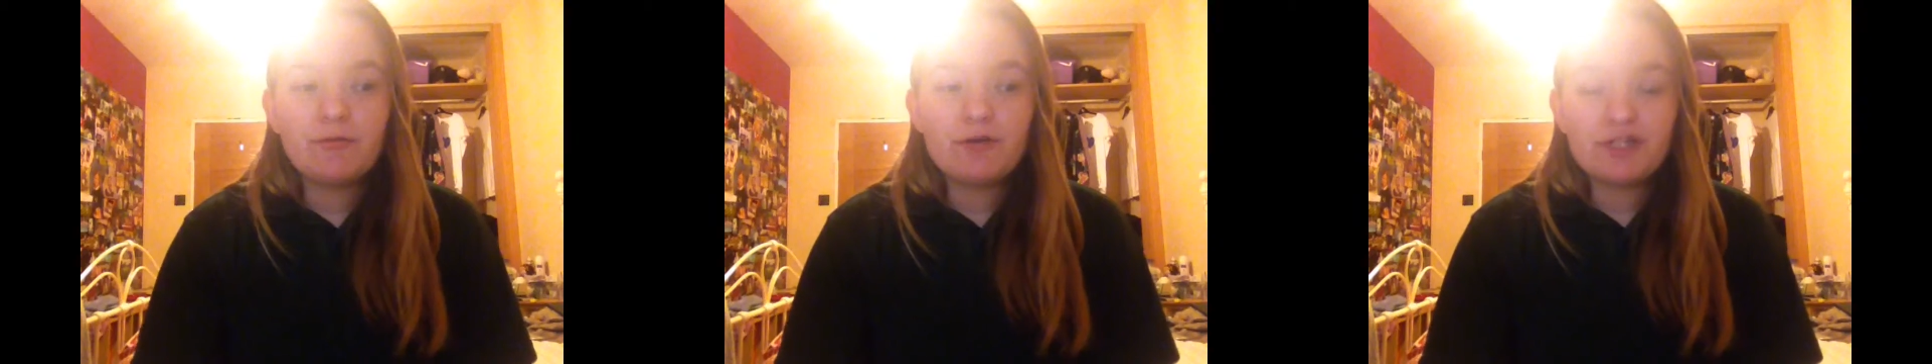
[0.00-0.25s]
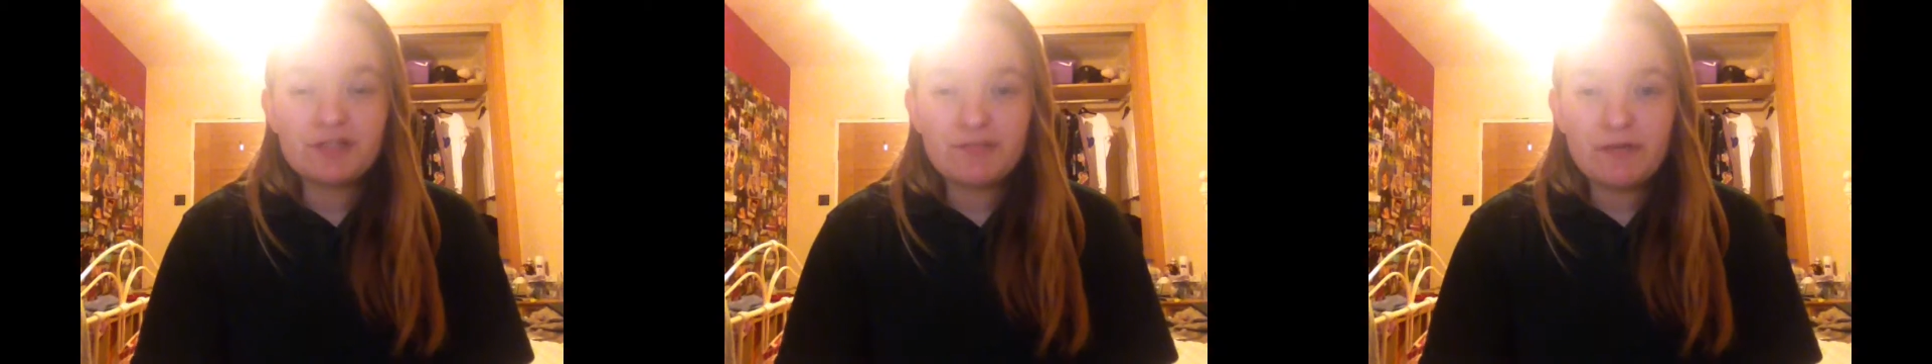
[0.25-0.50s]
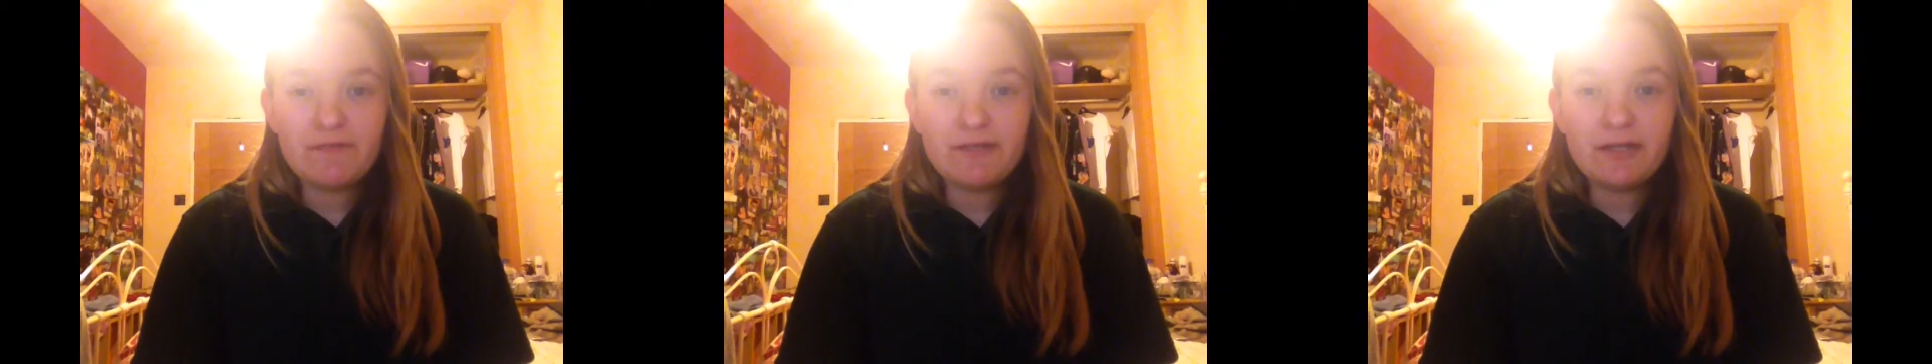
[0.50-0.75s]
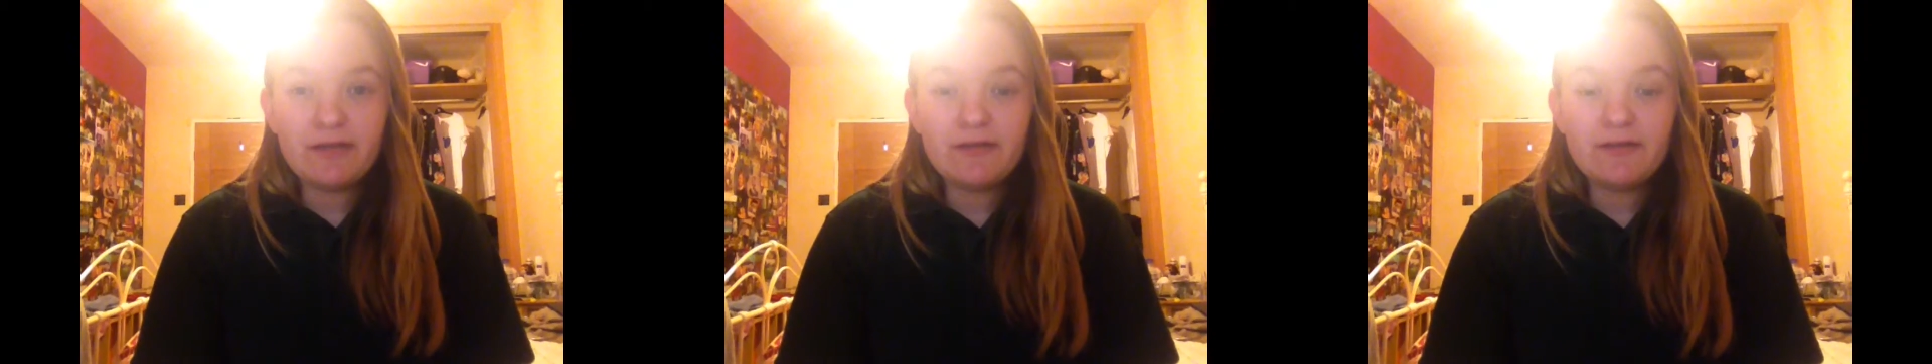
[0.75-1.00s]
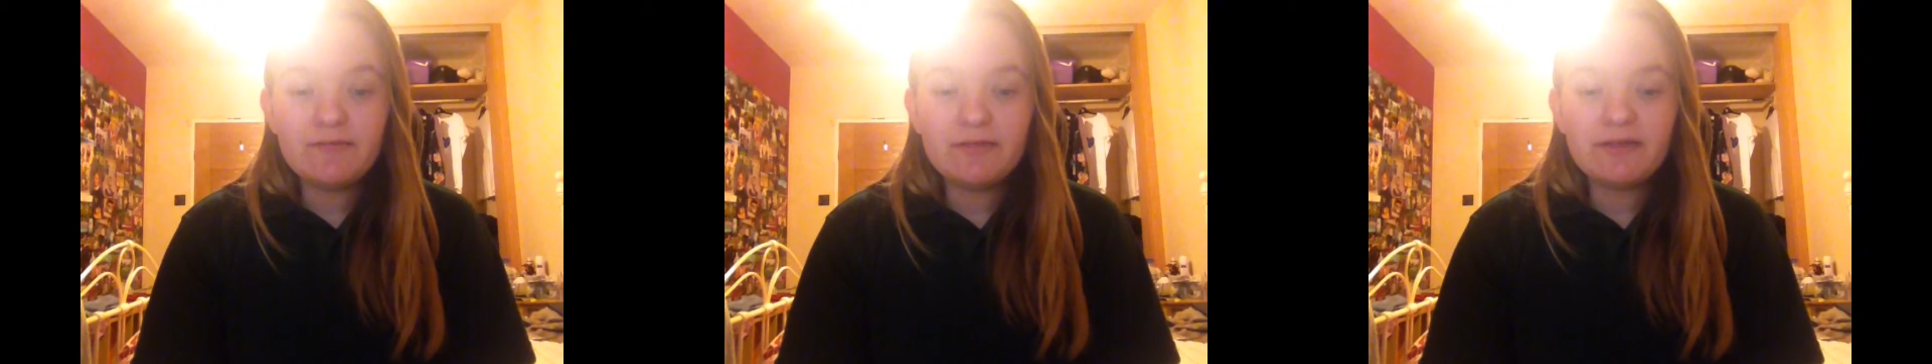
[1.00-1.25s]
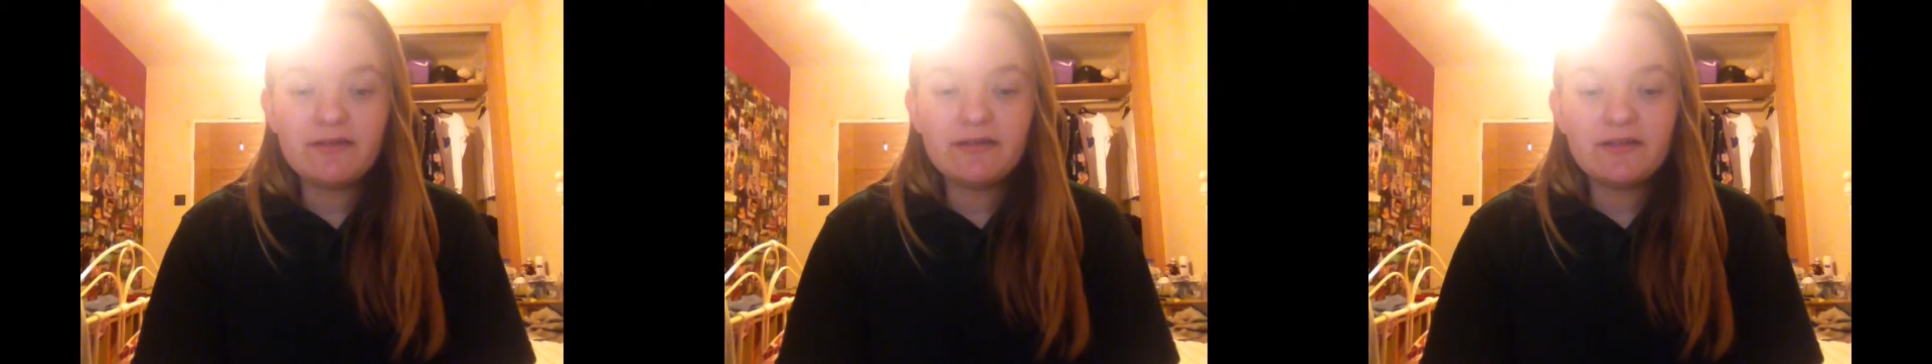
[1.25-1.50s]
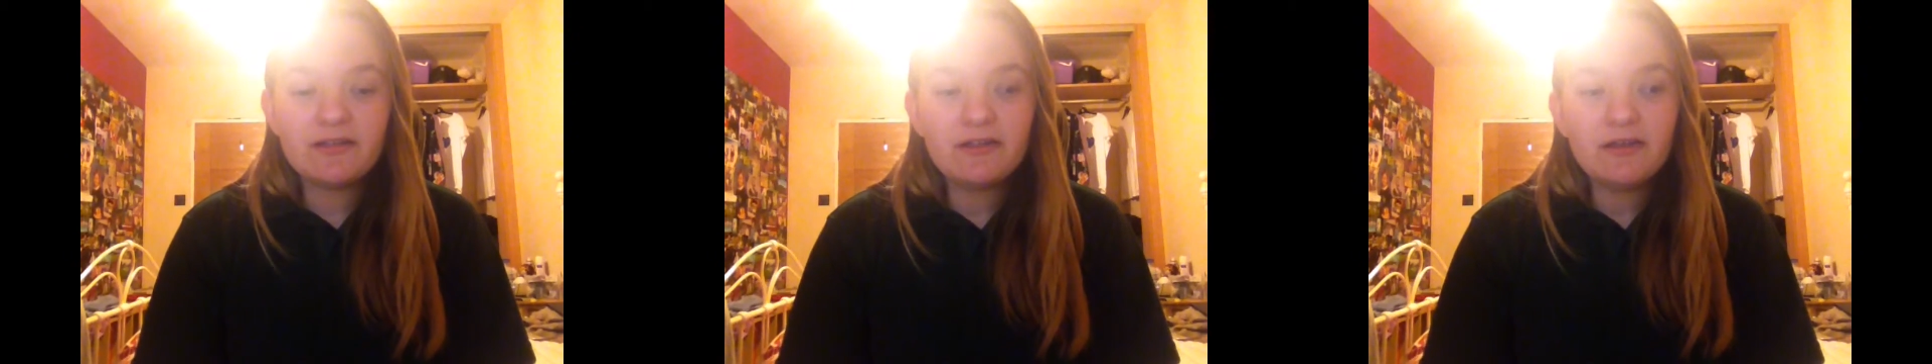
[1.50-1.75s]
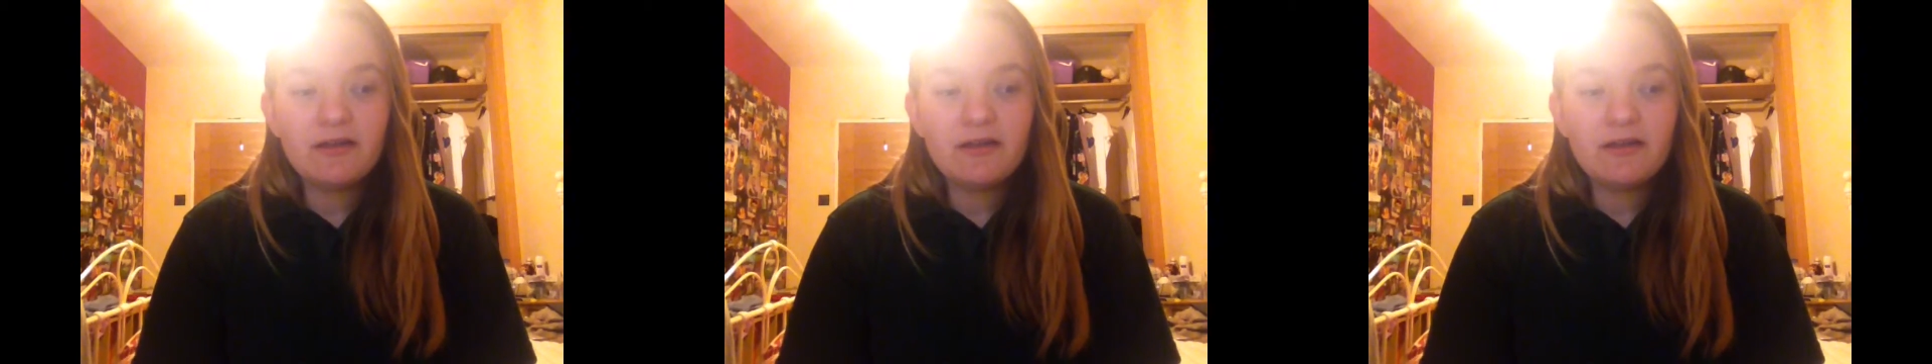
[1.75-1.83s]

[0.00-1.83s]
watched my videos, because